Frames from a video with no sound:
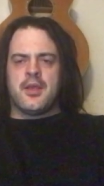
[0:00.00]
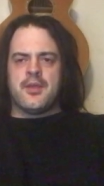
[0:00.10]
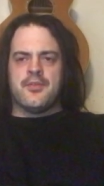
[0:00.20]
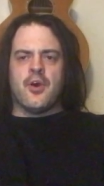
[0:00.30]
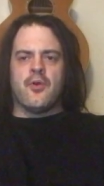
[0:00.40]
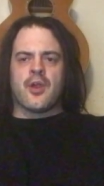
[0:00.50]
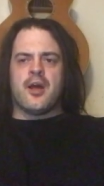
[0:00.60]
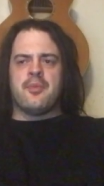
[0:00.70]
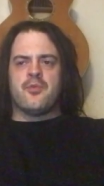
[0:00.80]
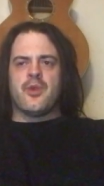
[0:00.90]
No,
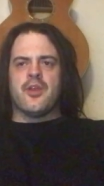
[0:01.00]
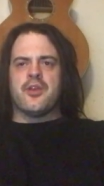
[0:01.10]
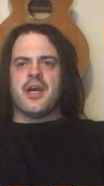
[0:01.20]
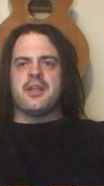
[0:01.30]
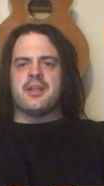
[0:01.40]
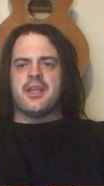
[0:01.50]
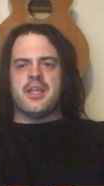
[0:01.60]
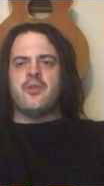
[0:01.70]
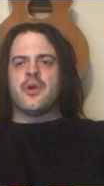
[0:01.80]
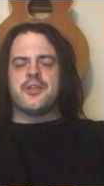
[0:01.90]
Robin, we are not in
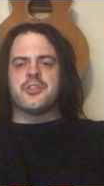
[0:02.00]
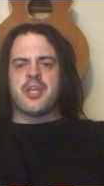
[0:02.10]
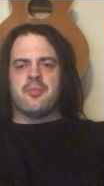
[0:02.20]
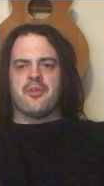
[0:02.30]
any way, shape,